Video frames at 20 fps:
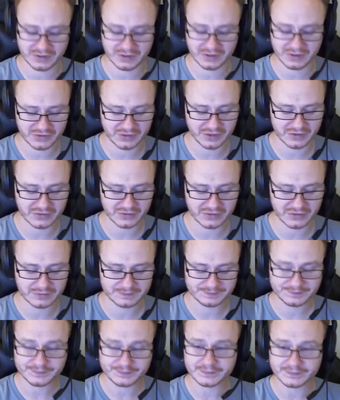Celsius.
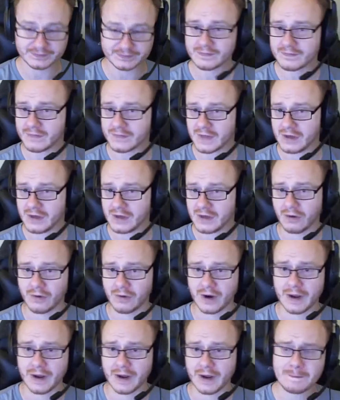
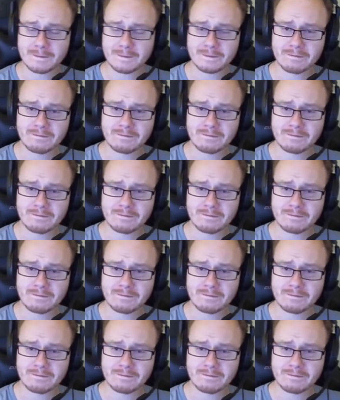All right.